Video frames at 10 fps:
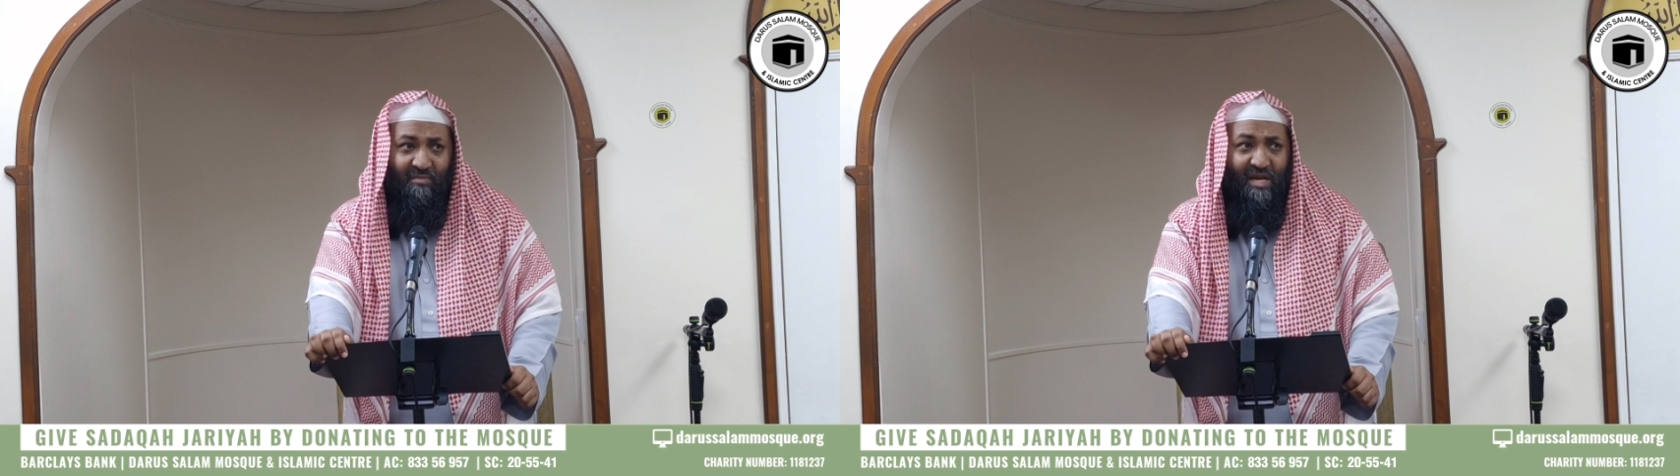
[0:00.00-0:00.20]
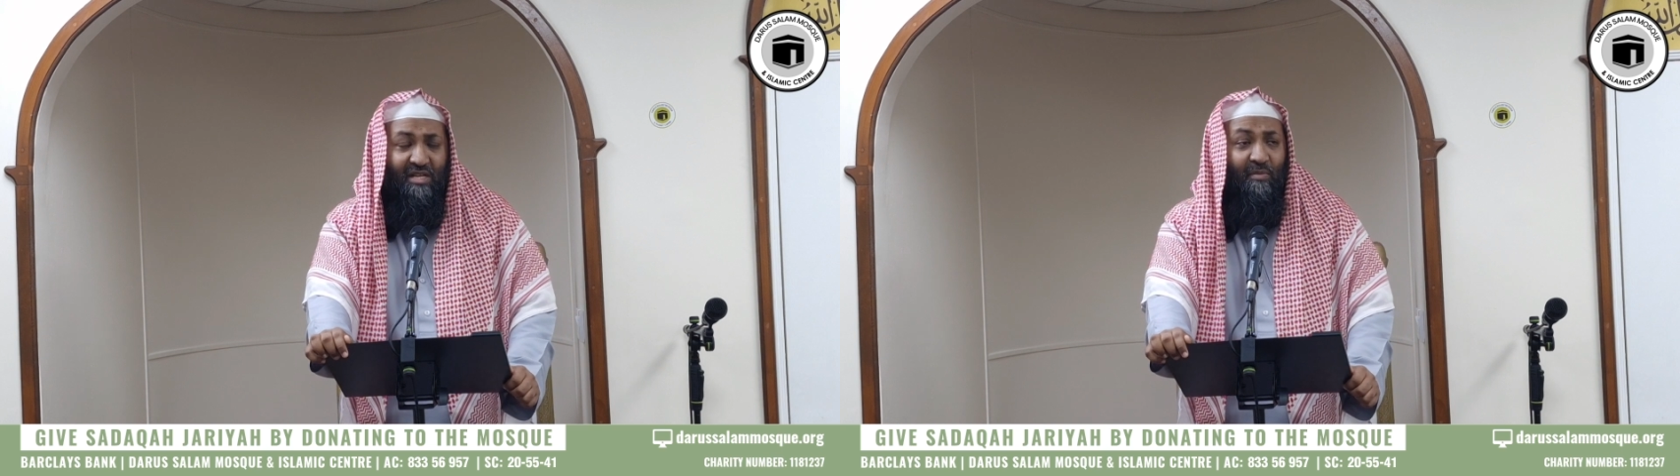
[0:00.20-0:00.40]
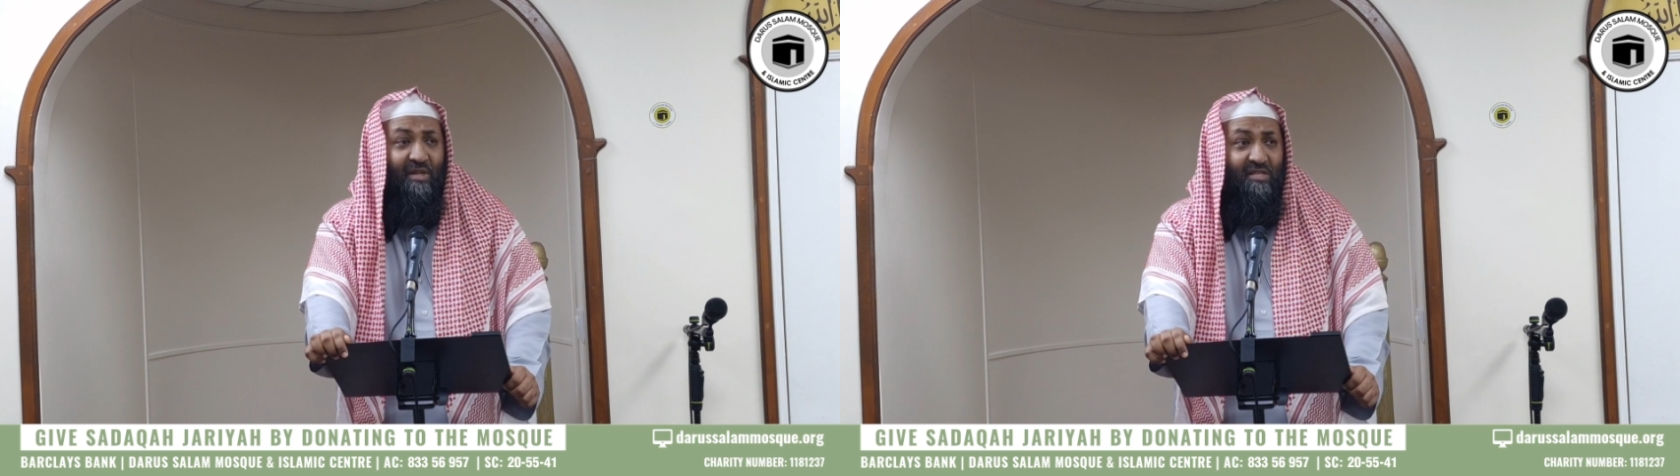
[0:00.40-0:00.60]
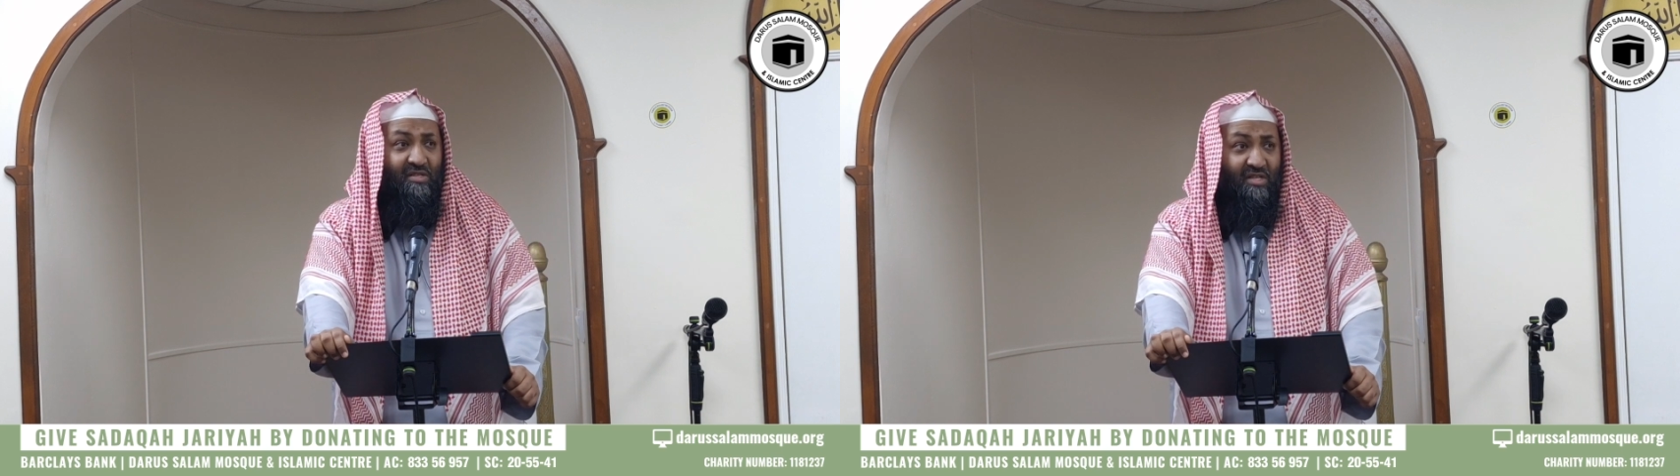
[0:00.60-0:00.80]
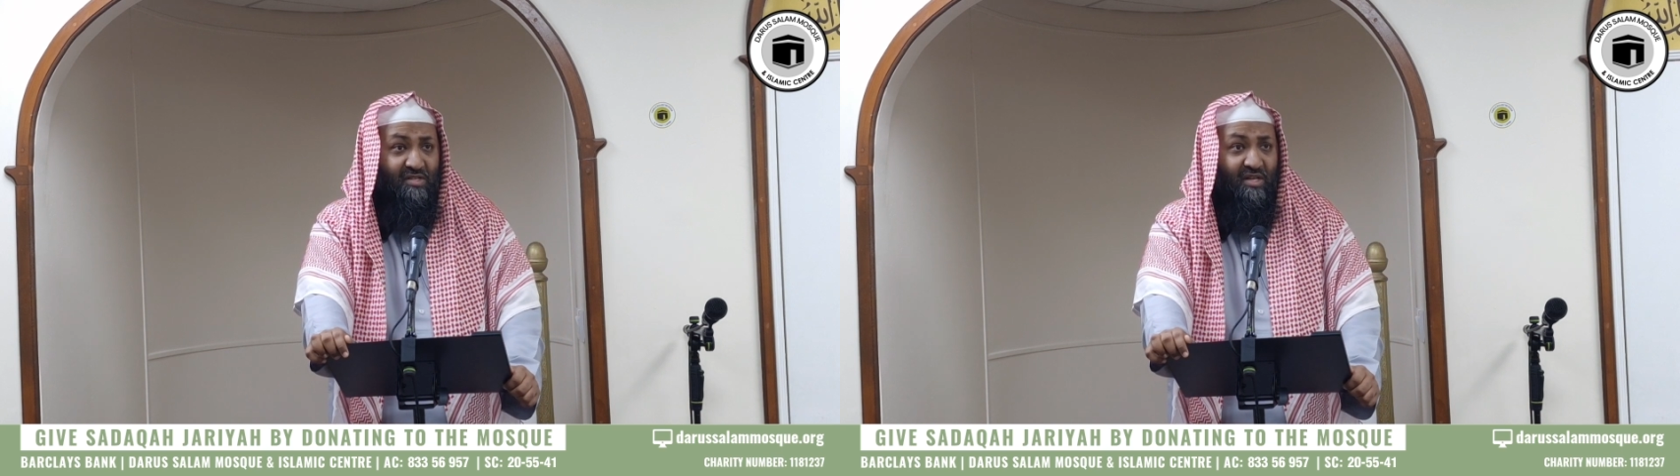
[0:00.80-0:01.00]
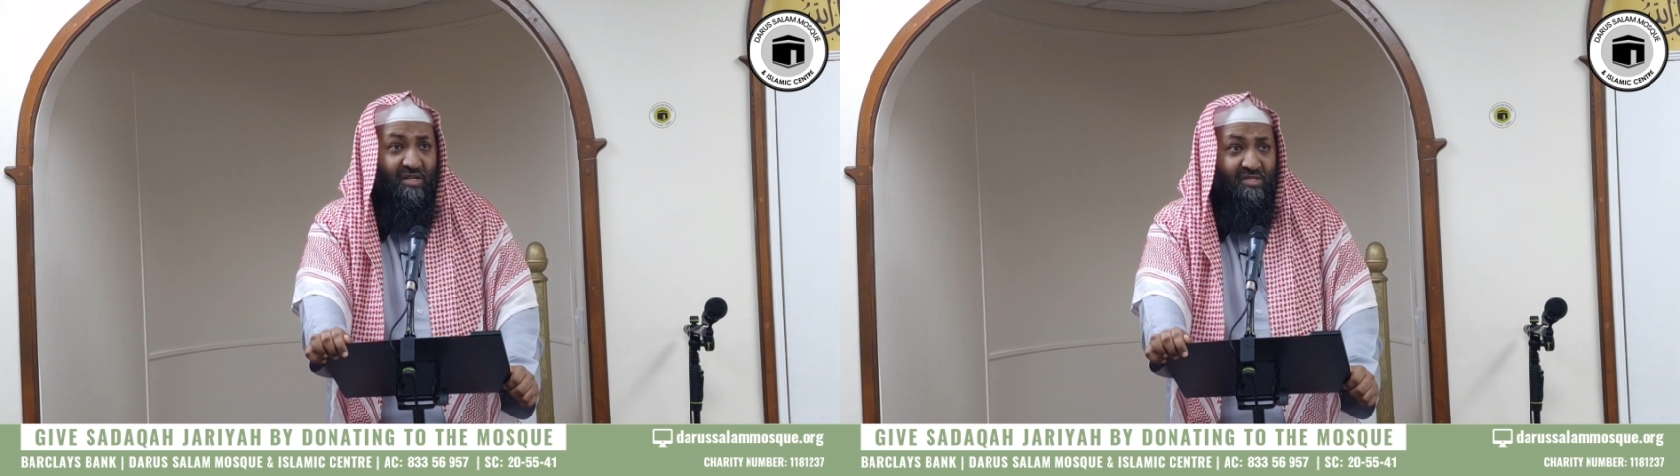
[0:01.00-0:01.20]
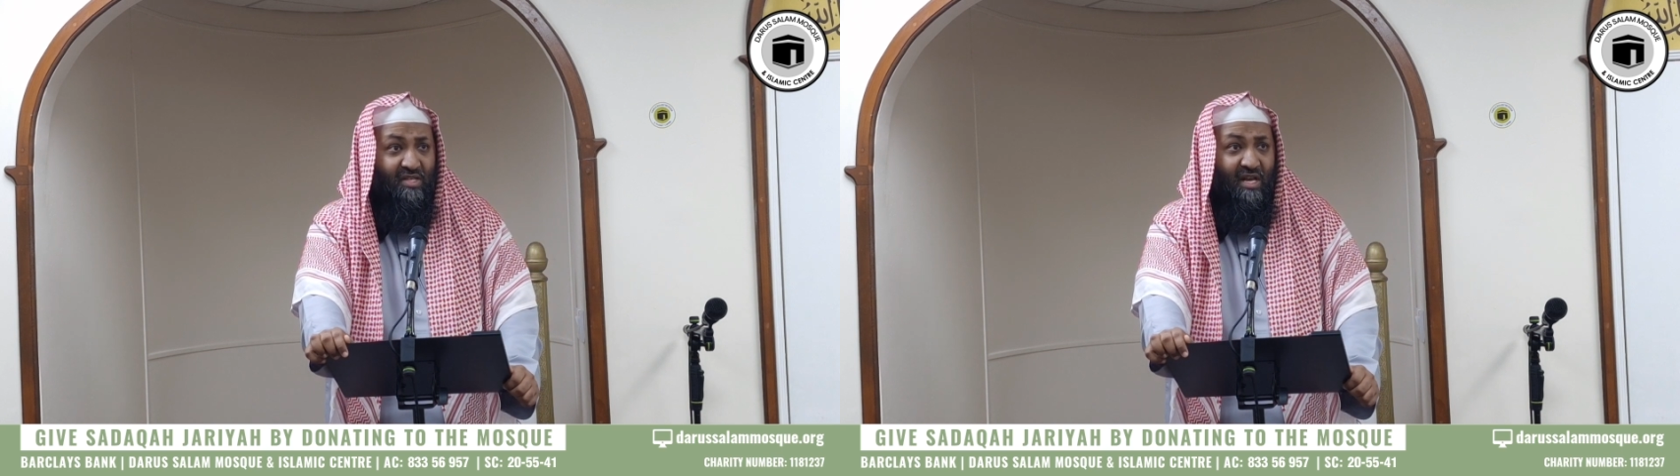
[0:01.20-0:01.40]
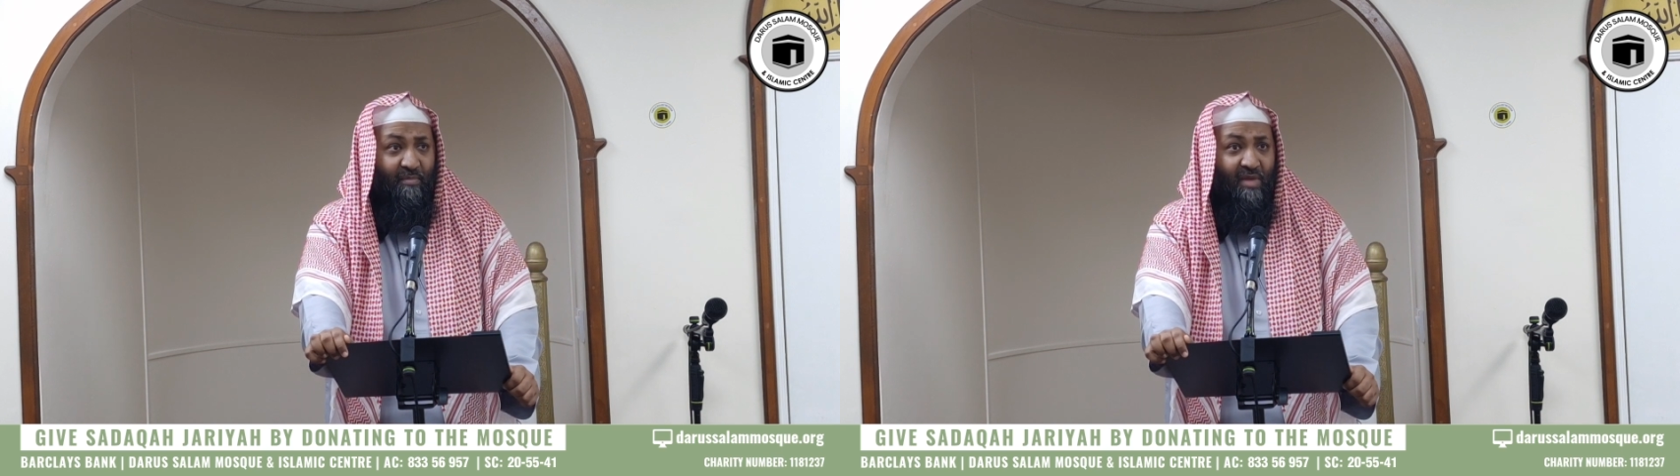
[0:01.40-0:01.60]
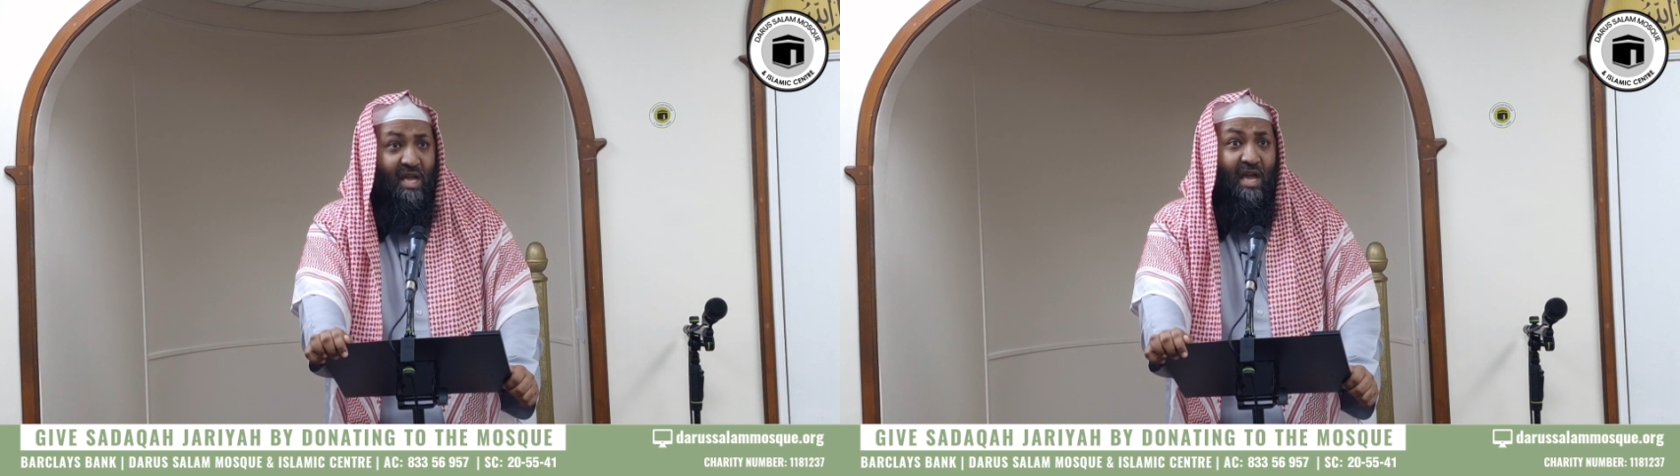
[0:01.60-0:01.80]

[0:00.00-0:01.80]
my dear brothers and sisters in Islam,